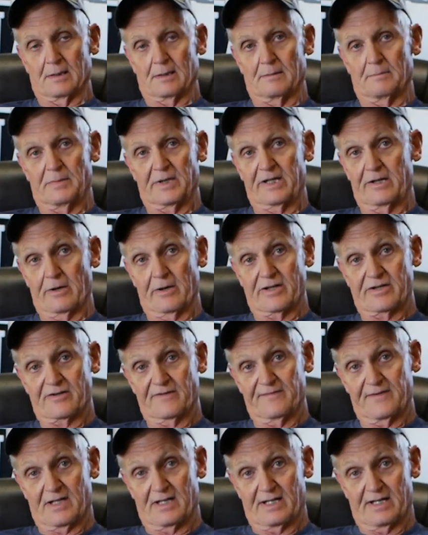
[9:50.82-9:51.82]
But Gary
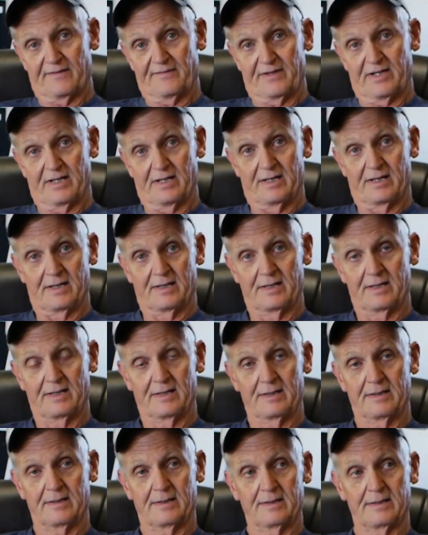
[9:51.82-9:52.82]
survived,
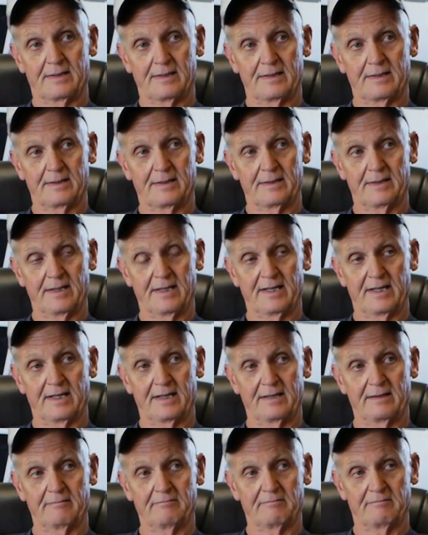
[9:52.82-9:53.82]

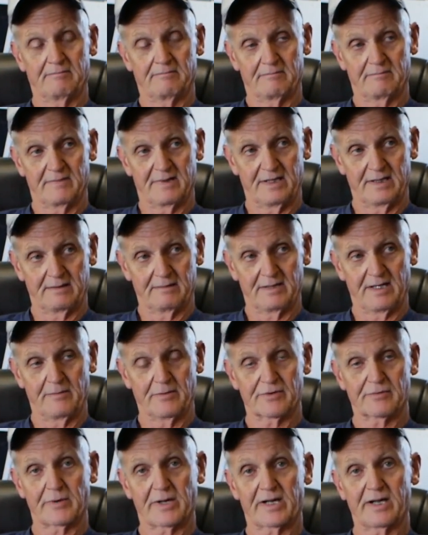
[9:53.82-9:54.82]
and he
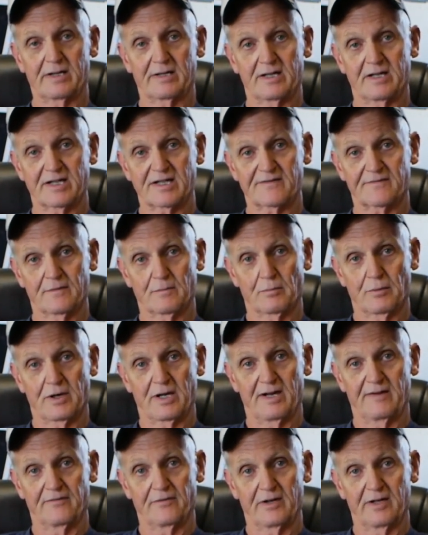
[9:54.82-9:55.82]
was recognized for
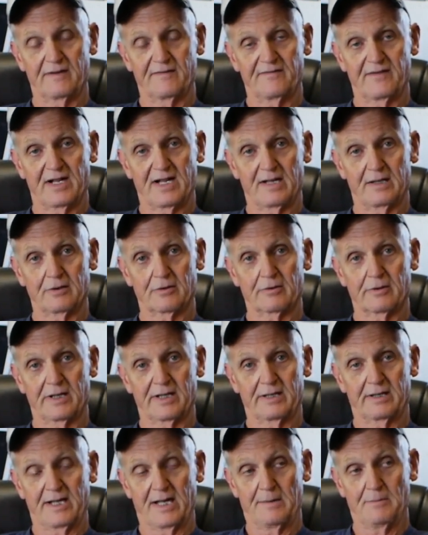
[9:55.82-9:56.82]
bravery and valor, and he
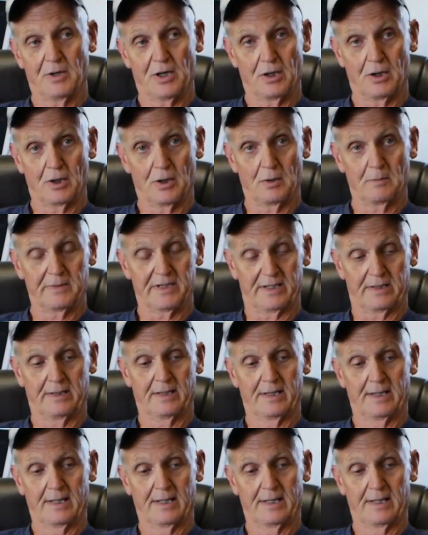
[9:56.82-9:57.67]
came home and